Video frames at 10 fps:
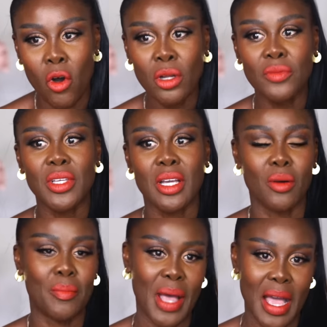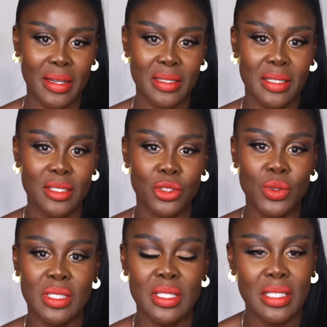all of the comparisons
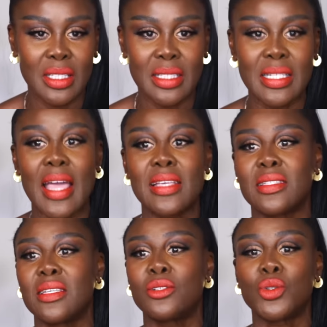to Cicely Tyson,